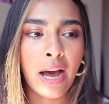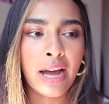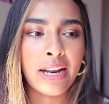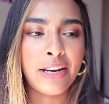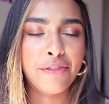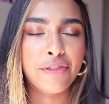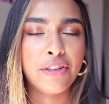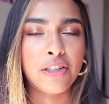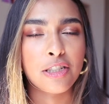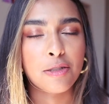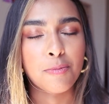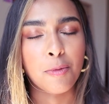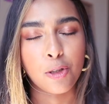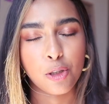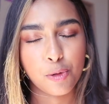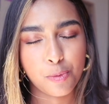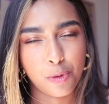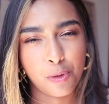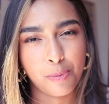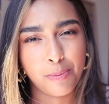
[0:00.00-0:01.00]
and if there's
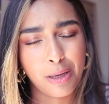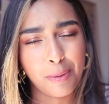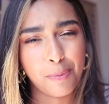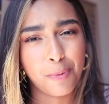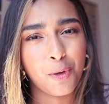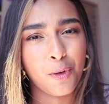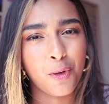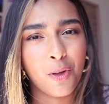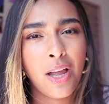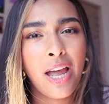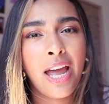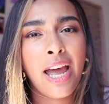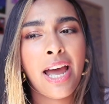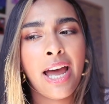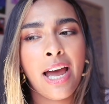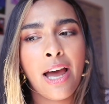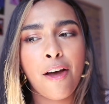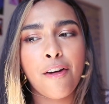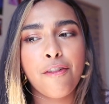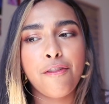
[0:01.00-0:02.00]
multiple people
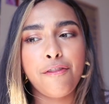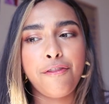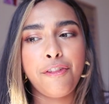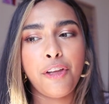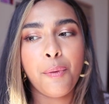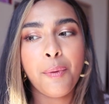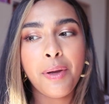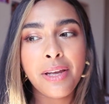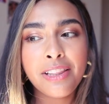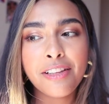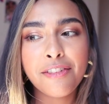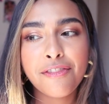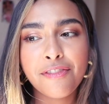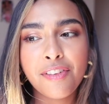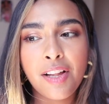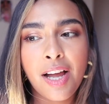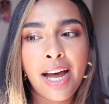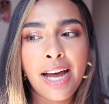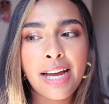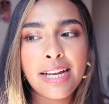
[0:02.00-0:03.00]
viewing the
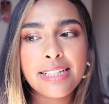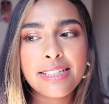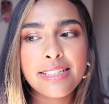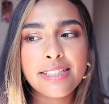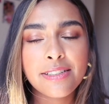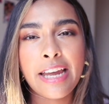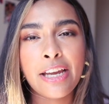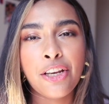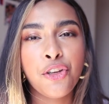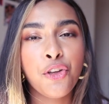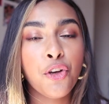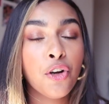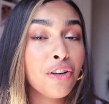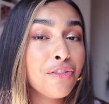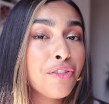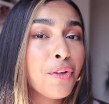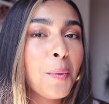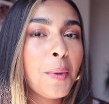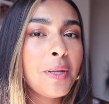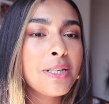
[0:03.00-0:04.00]
flat in your
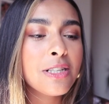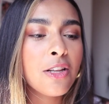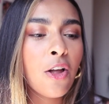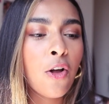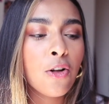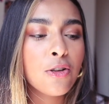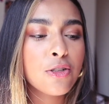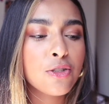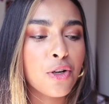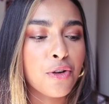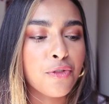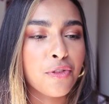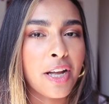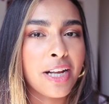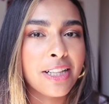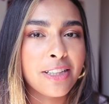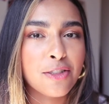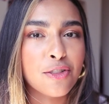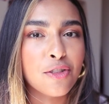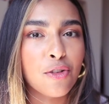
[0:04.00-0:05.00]
viewing slot. So if
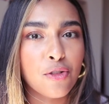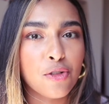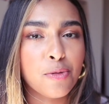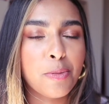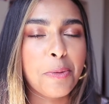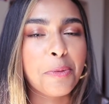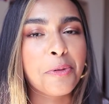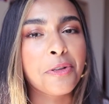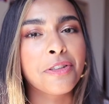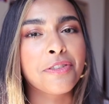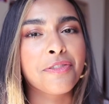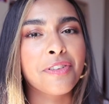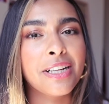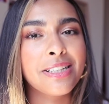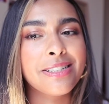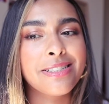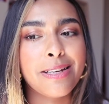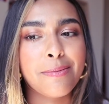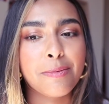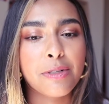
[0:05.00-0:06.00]
like there's loads of people in the flat
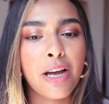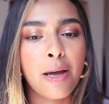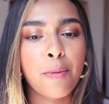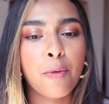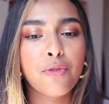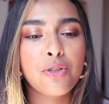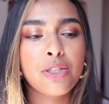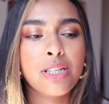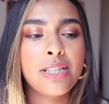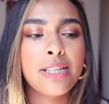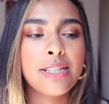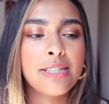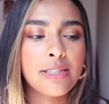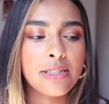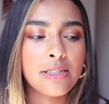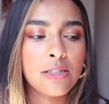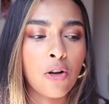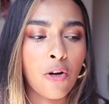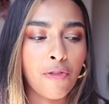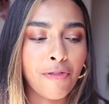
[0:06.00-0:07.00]
at the same time, obviously this
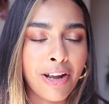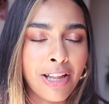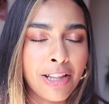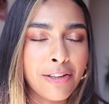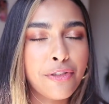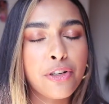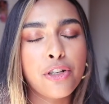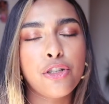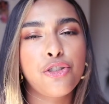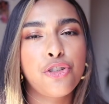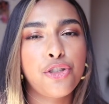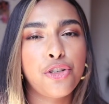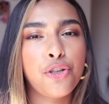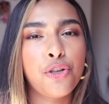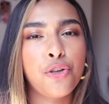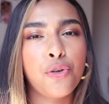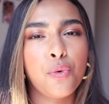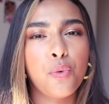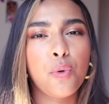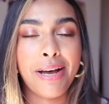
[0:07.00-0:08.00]
is not relevant
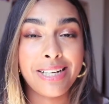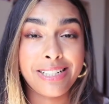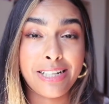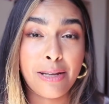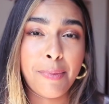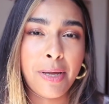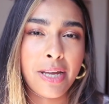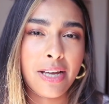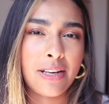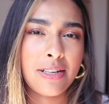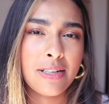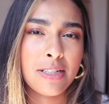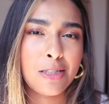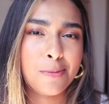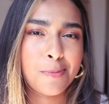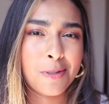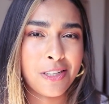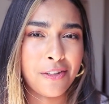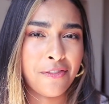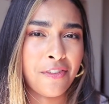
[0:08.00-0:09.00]
to pandemic
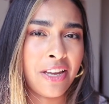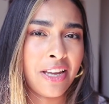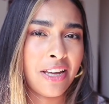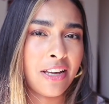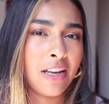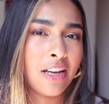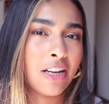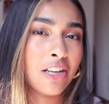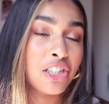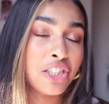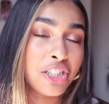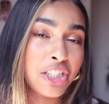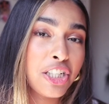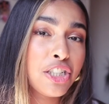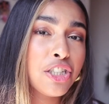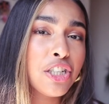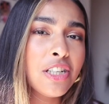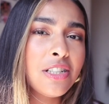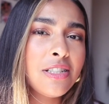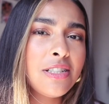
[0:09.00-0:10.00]
specific
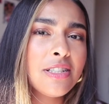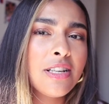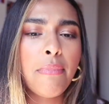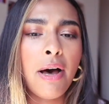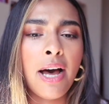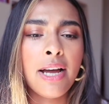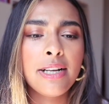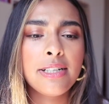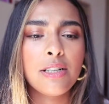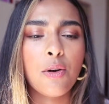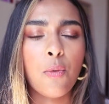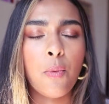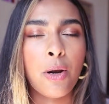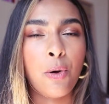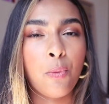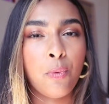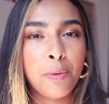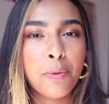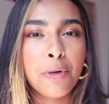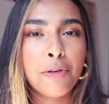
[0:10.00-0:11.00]
conditions, but
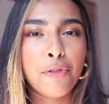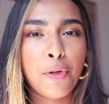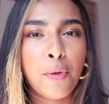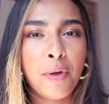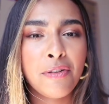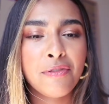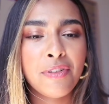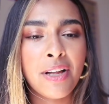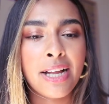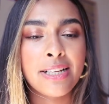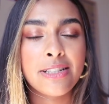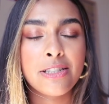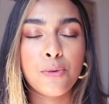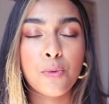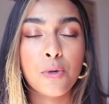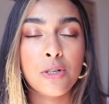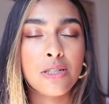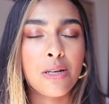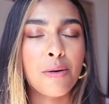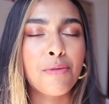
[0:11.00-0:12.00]
when we were viewing flats, there
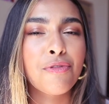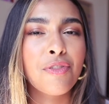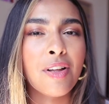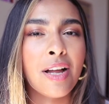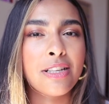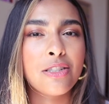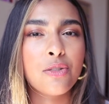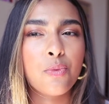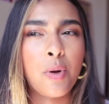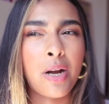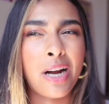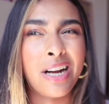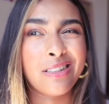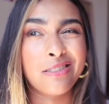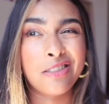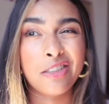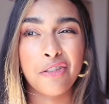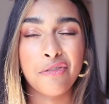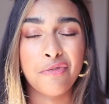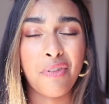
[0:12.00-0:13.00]
were some flats where
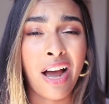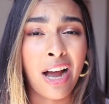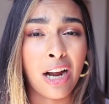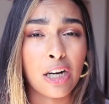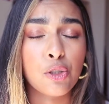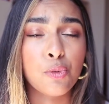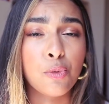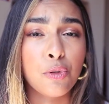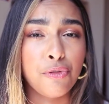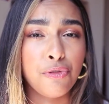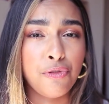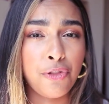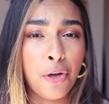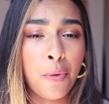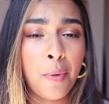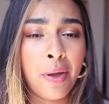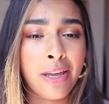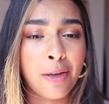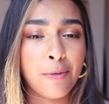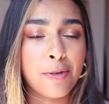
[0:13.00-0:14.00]
the actual
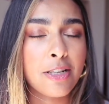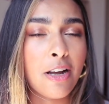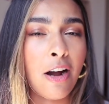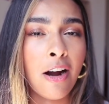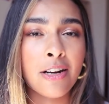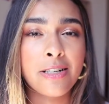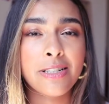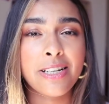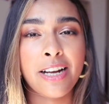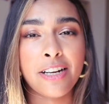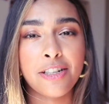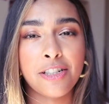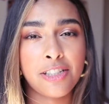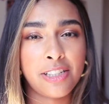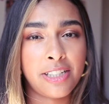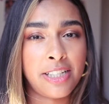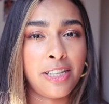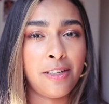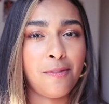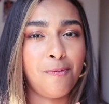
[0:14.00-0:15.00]
viewing, it was hard to
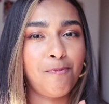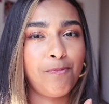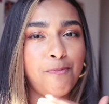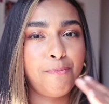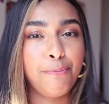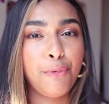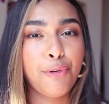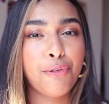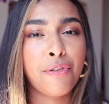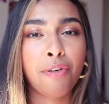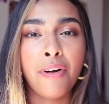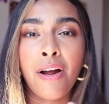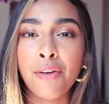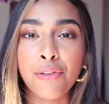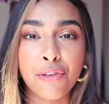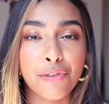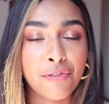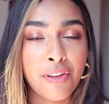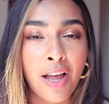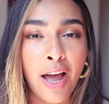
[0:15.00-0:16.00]
actually move
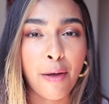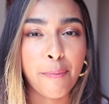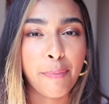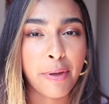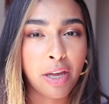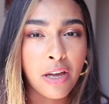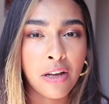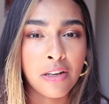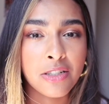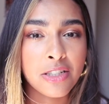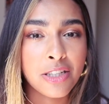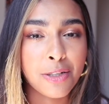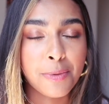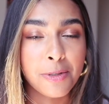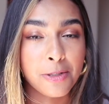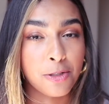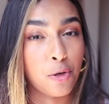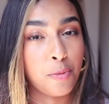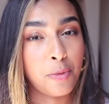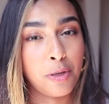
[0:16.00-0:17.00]
around the flat because there
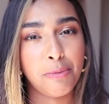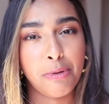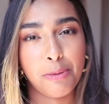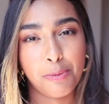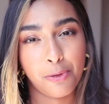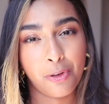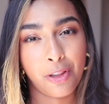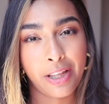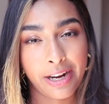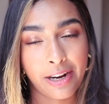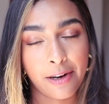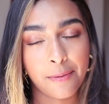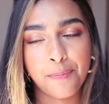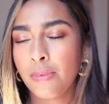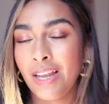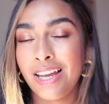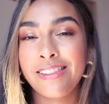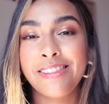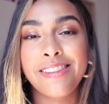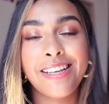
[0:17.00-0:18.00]
were so many people there.
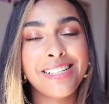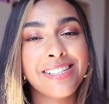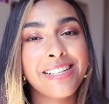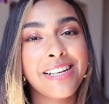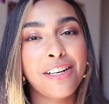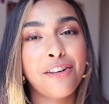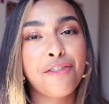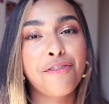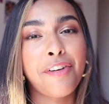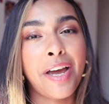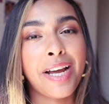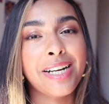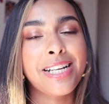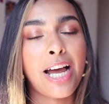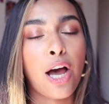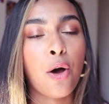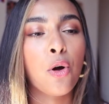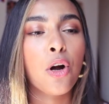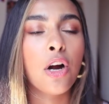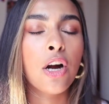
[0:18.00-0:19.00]
This can affect
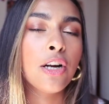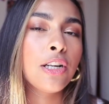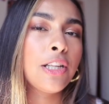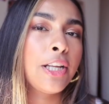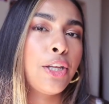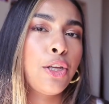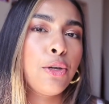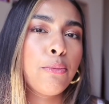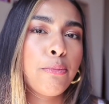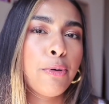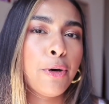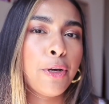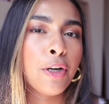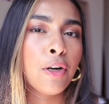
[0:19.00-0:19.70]
how early you put